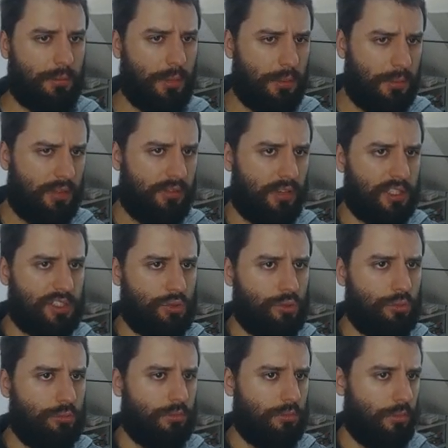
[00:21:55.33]
Maybe if I
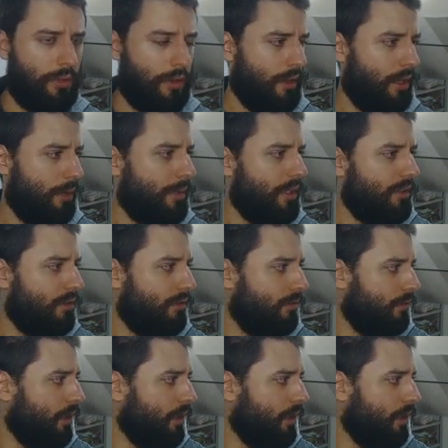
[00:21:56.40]
zoom, I mean,